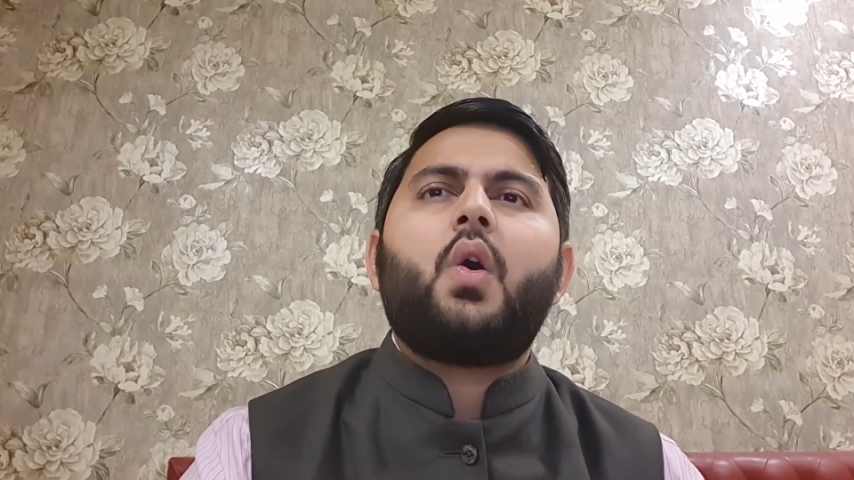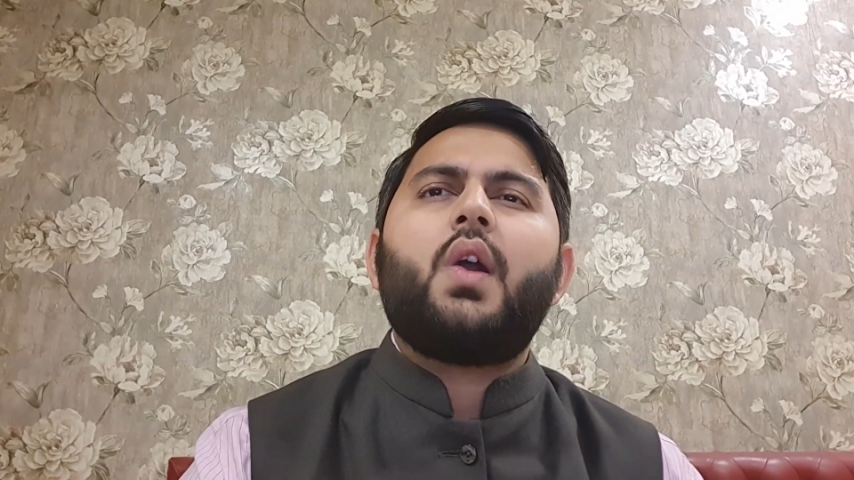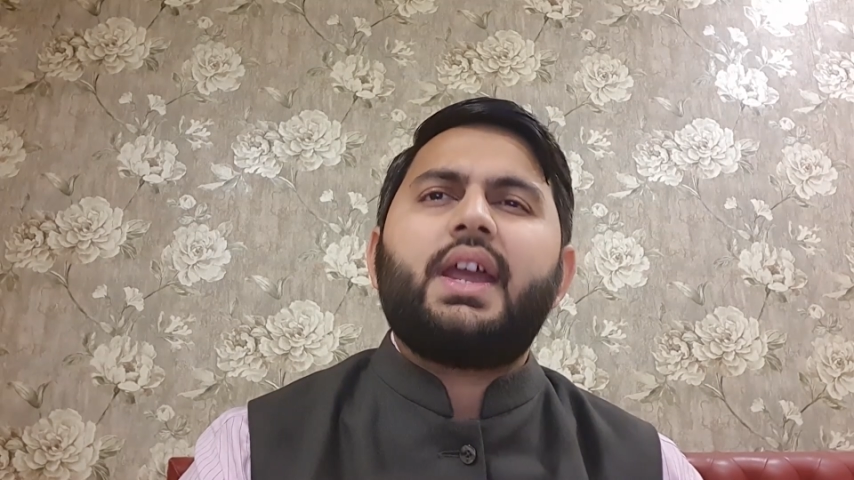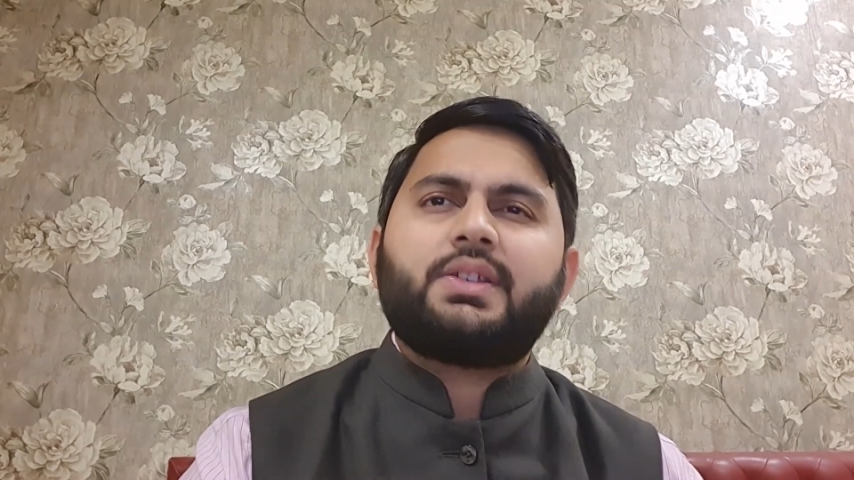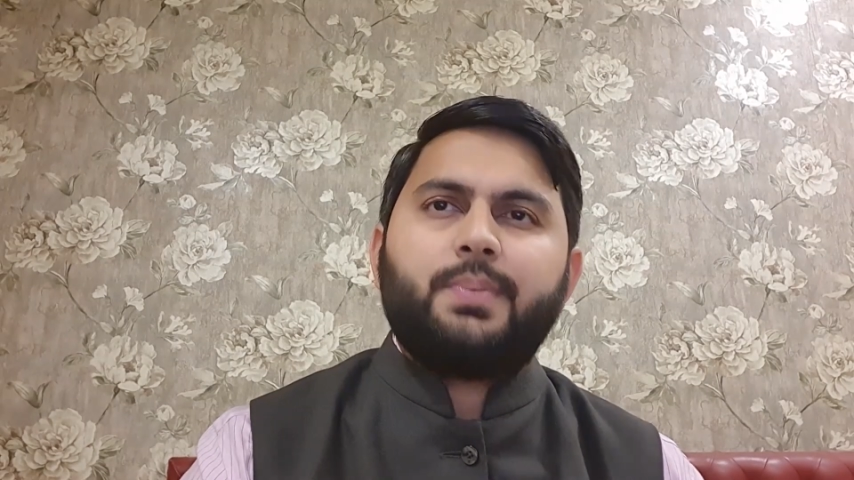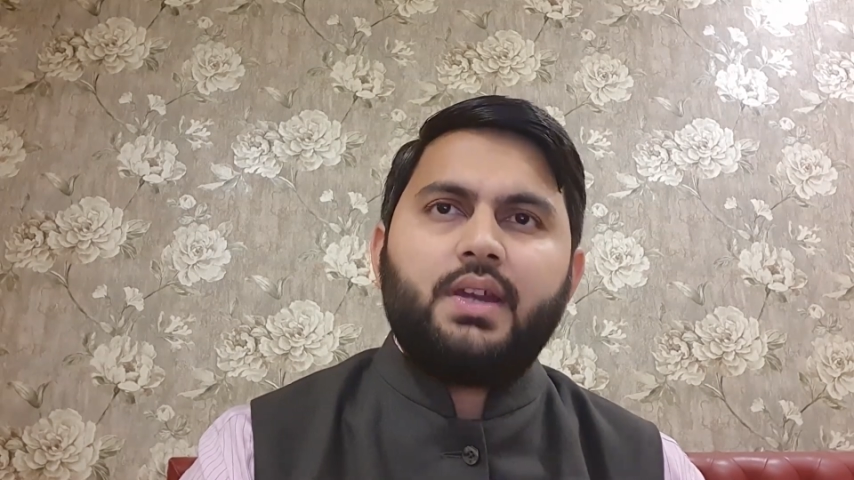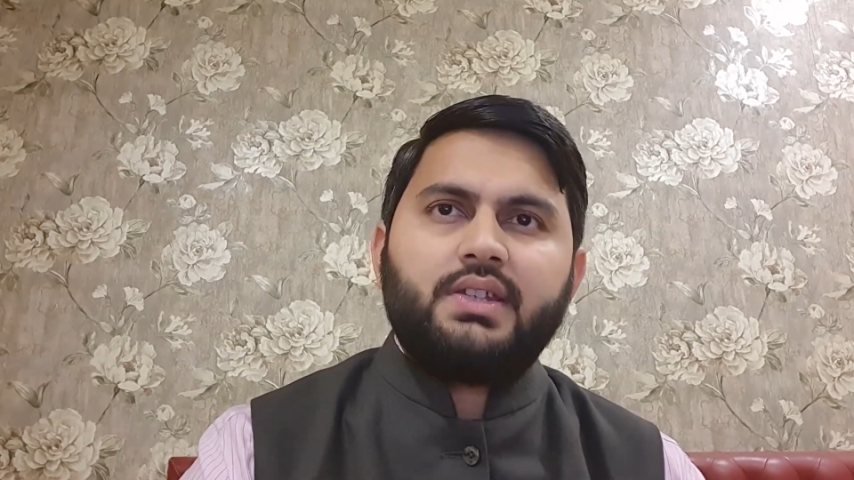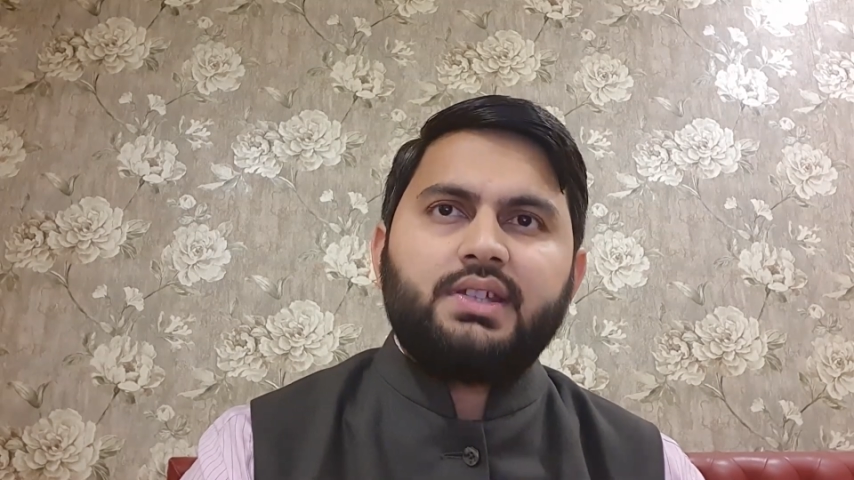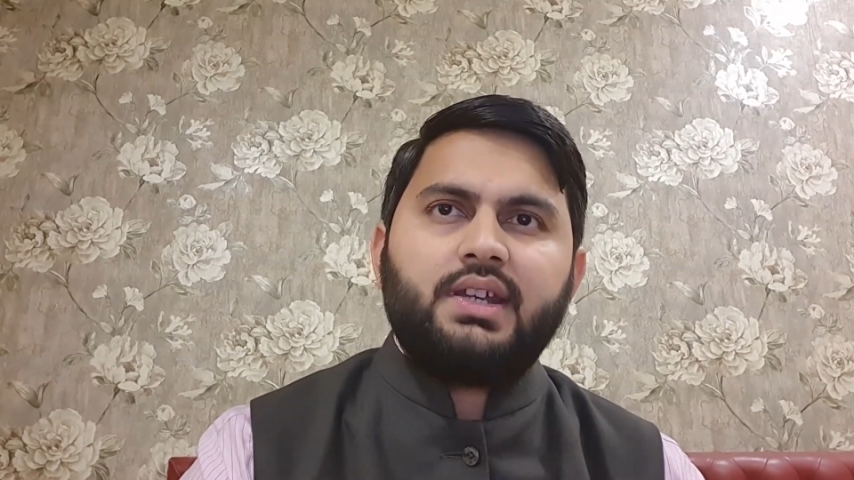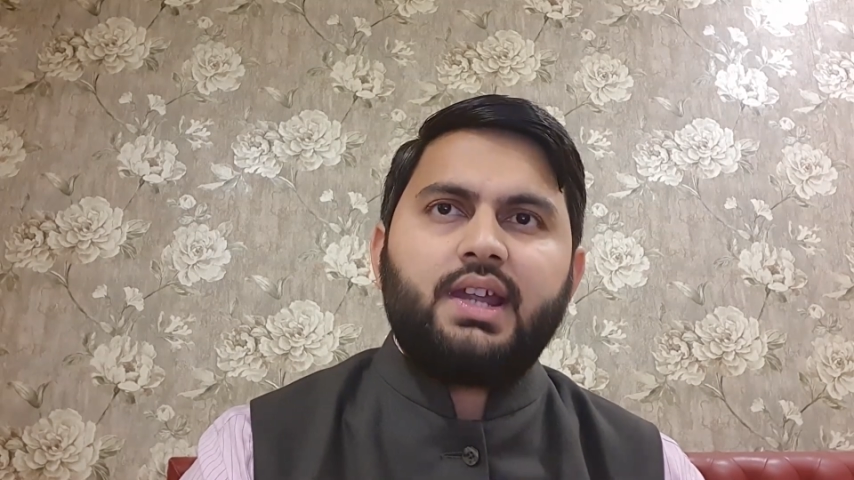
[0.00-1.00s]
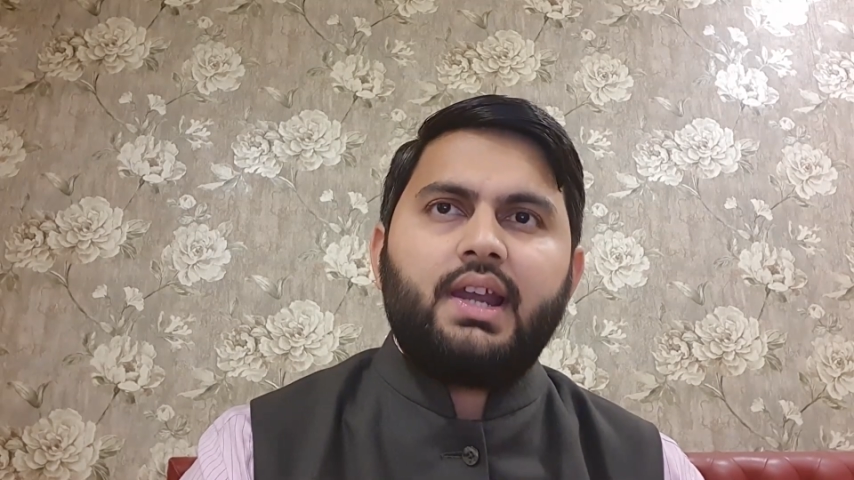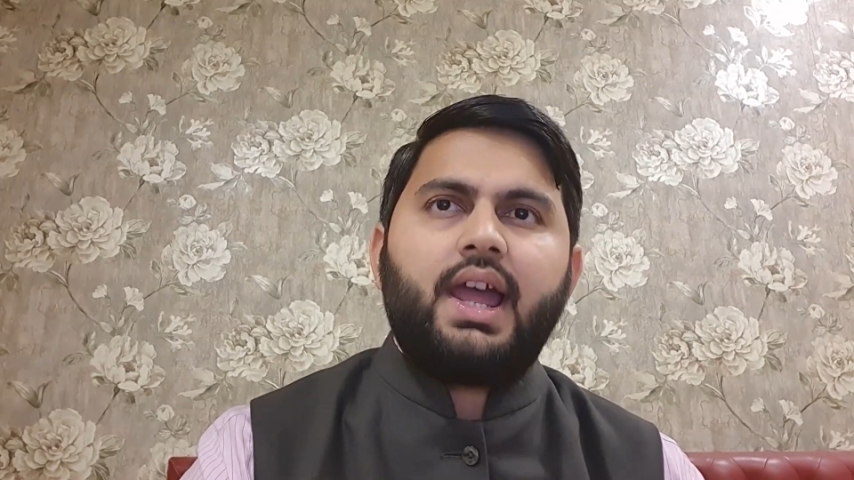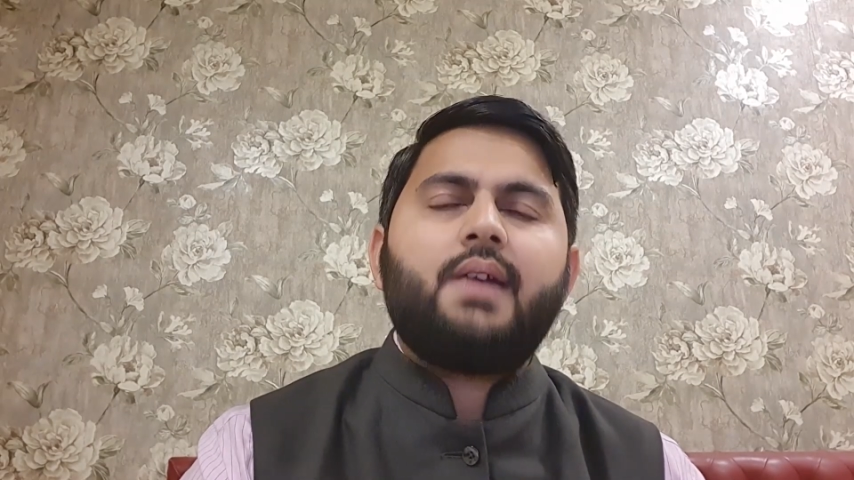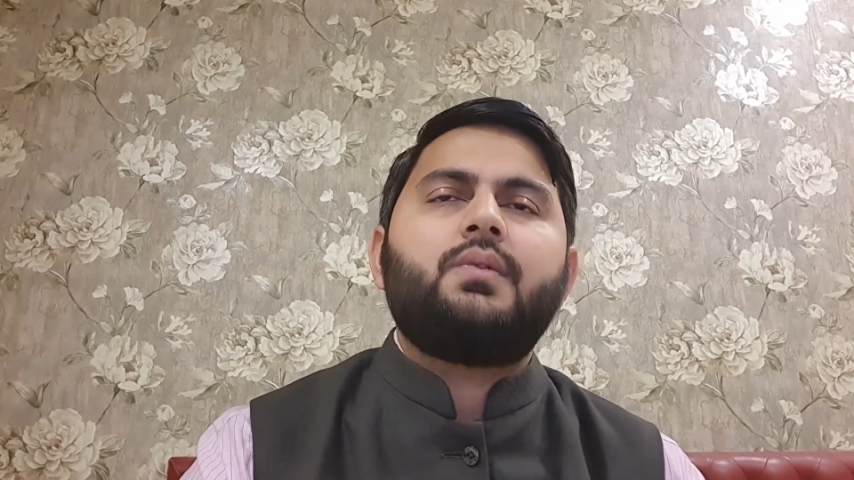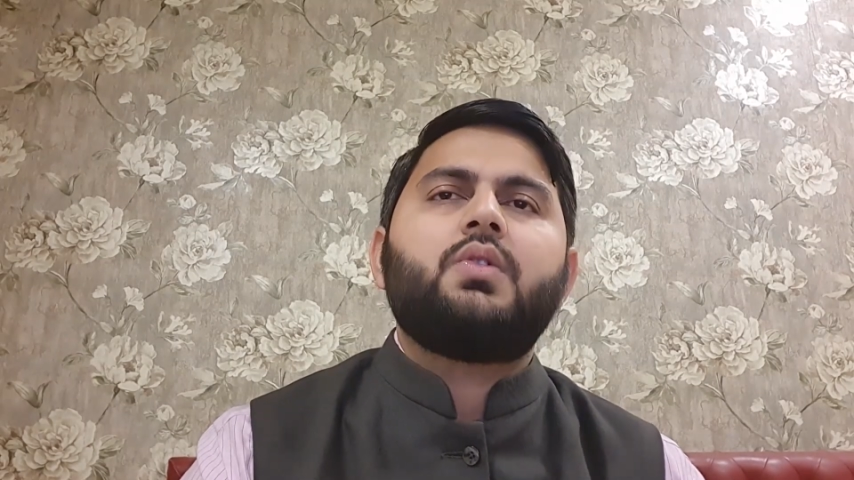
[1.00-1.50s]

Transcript: or experience in their life